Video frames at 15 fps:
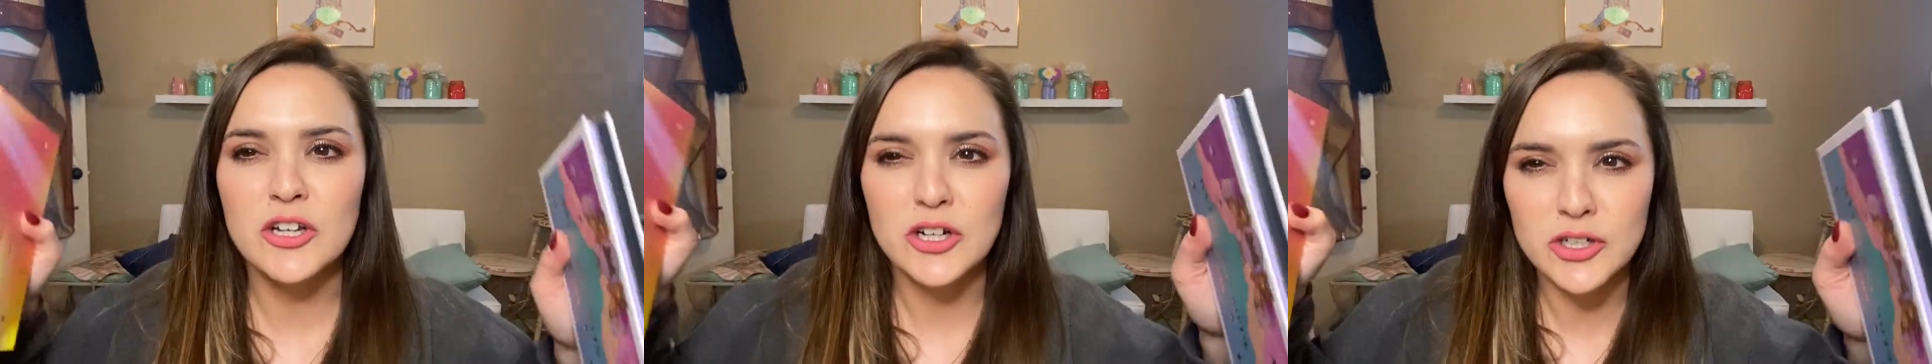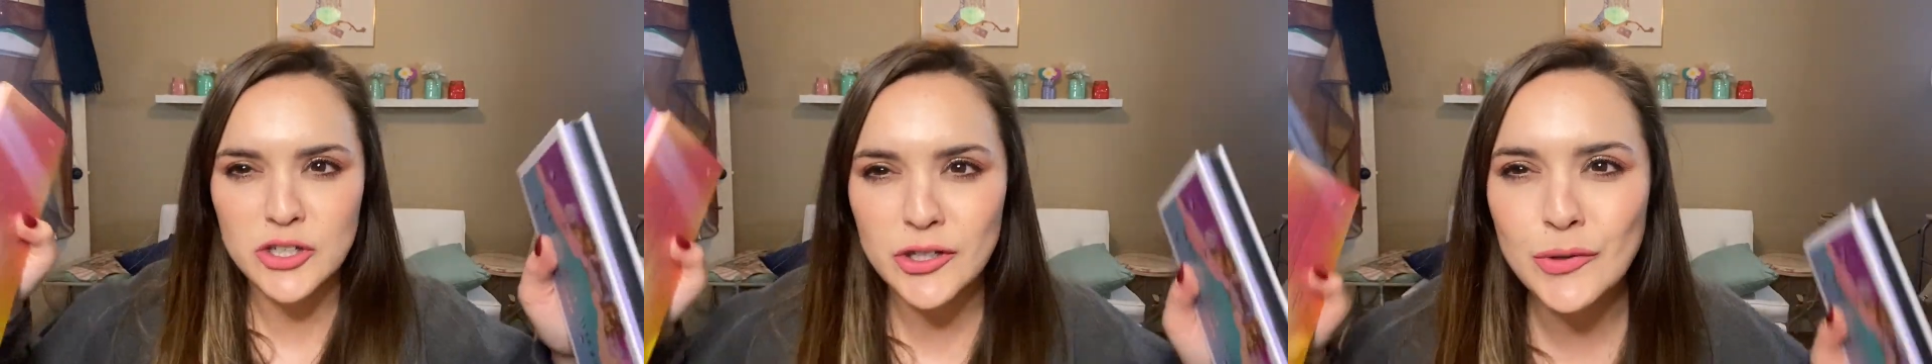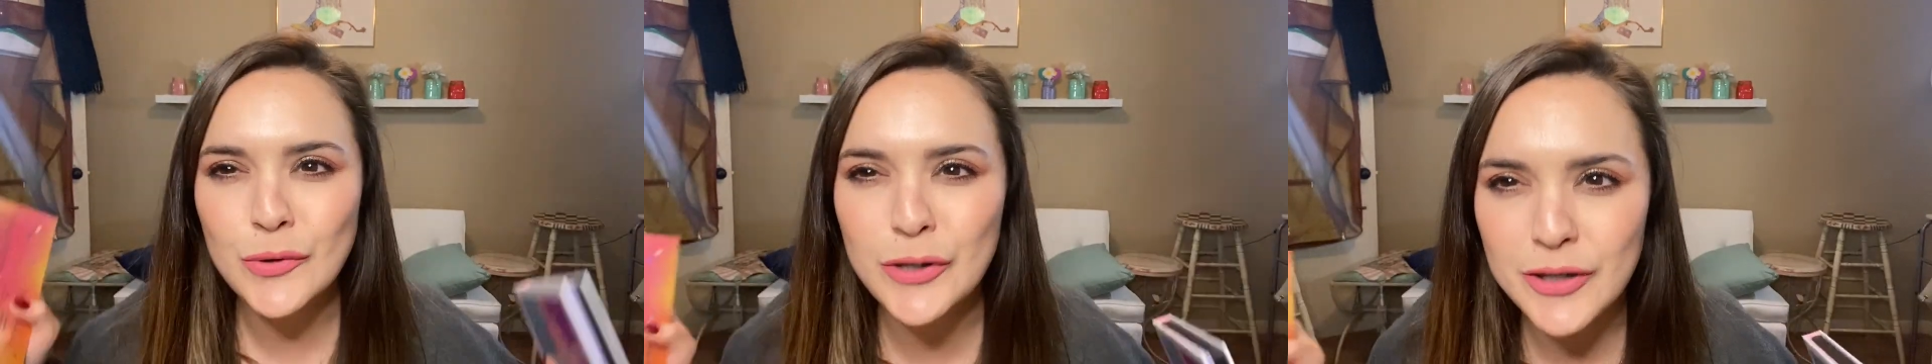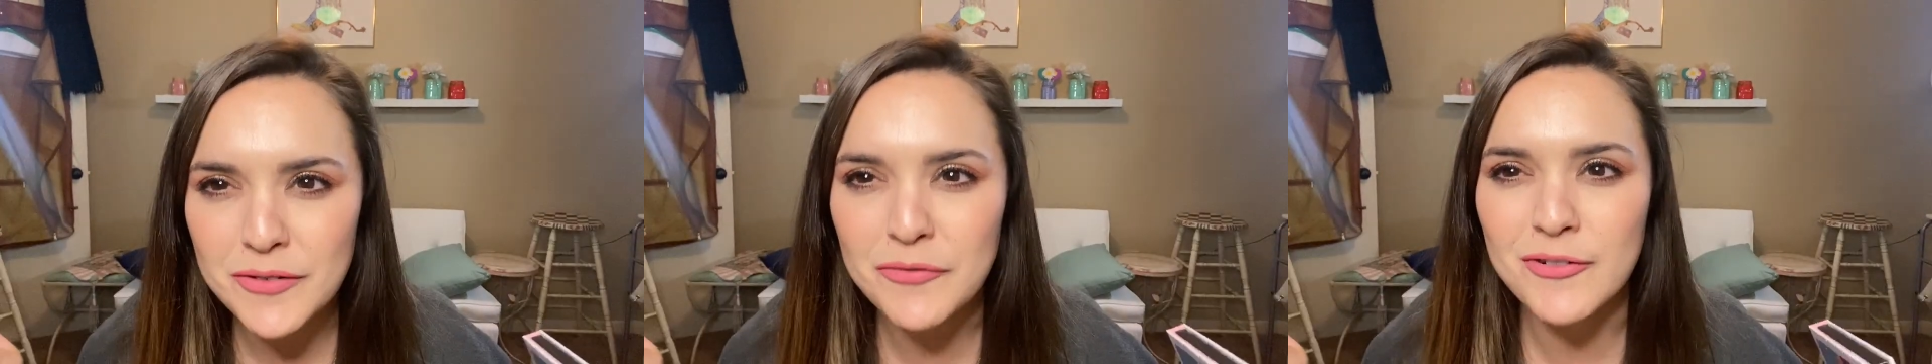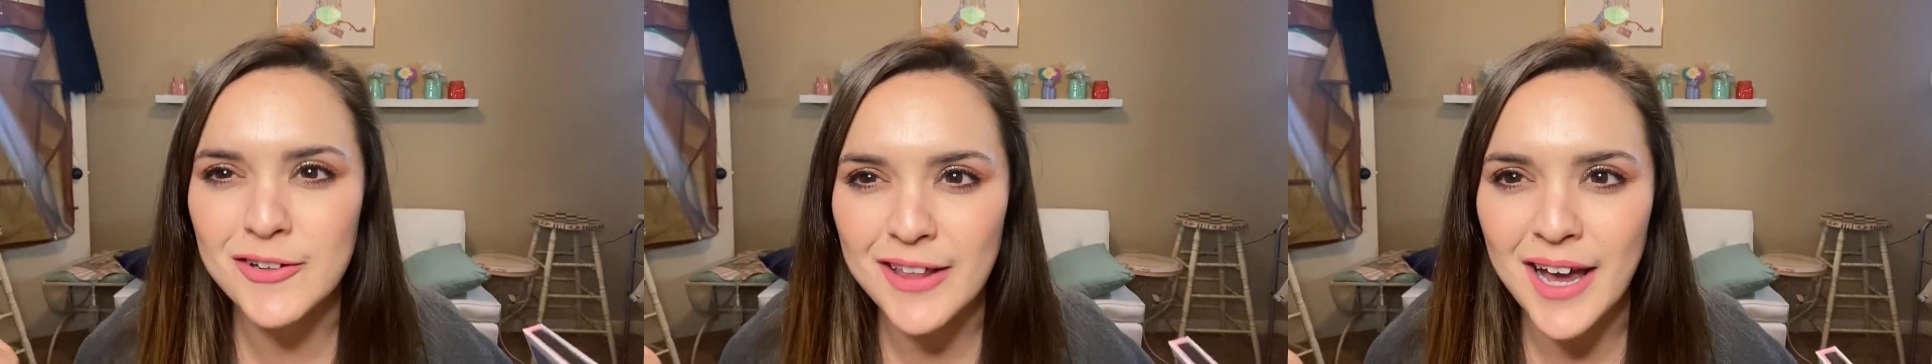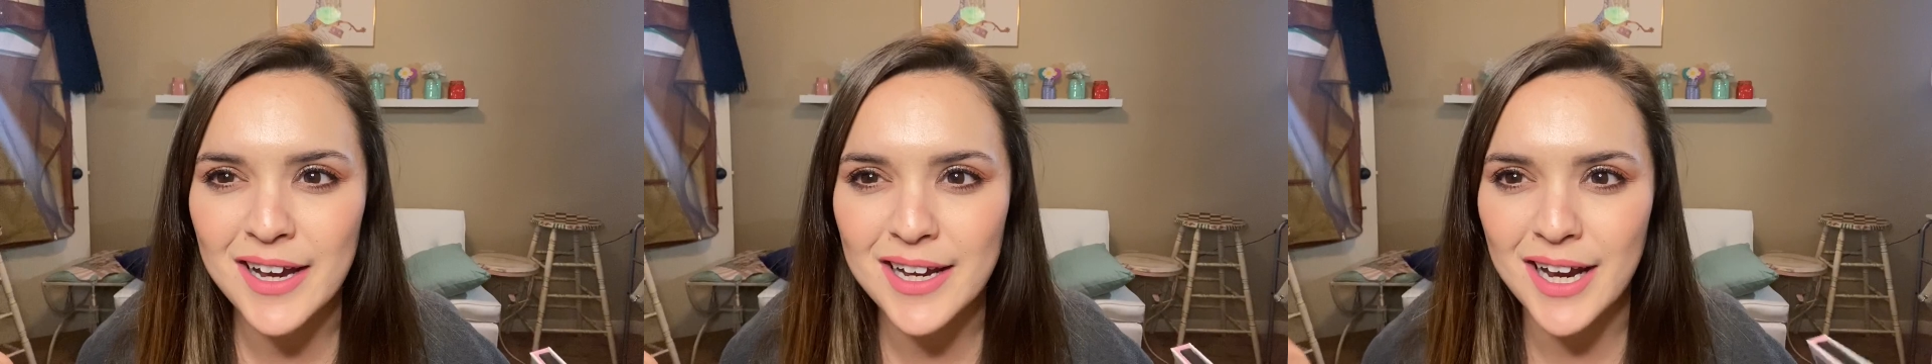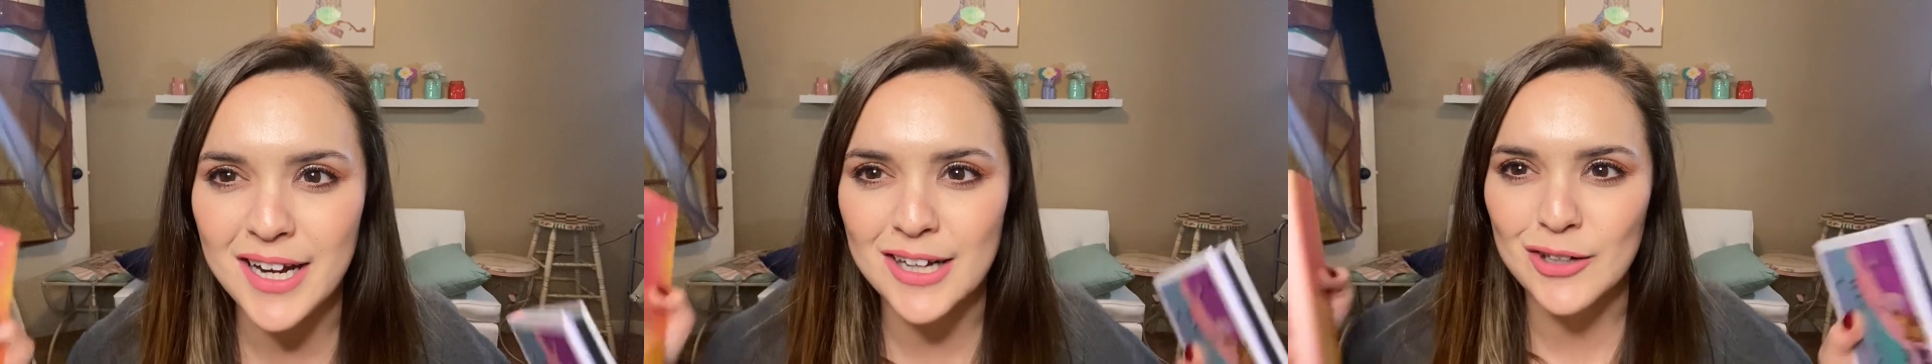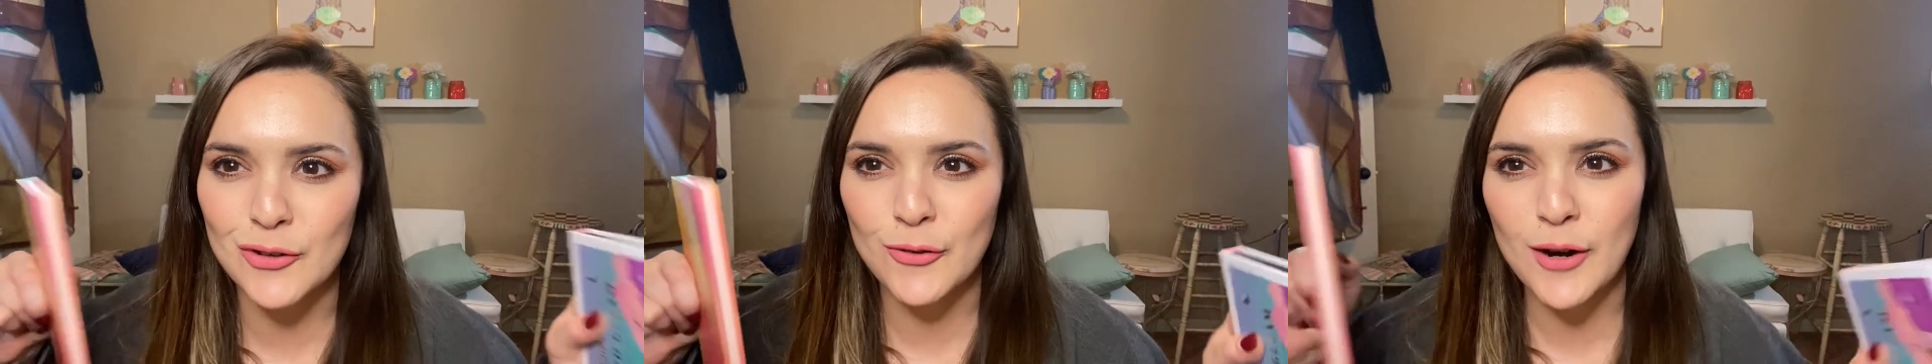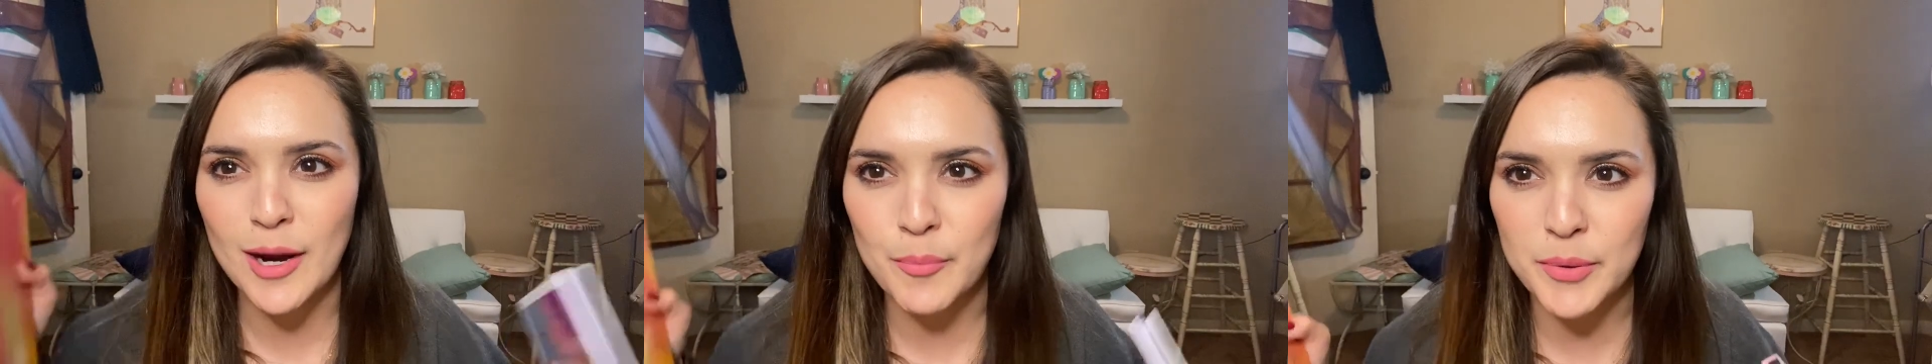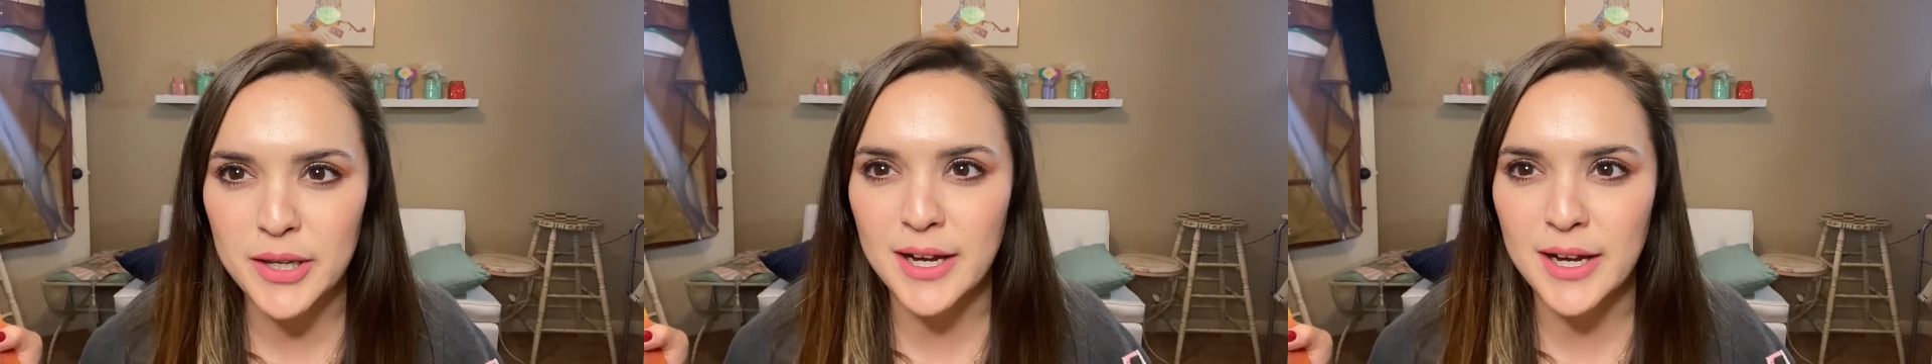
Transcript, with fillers: you're too good for that kind of crappy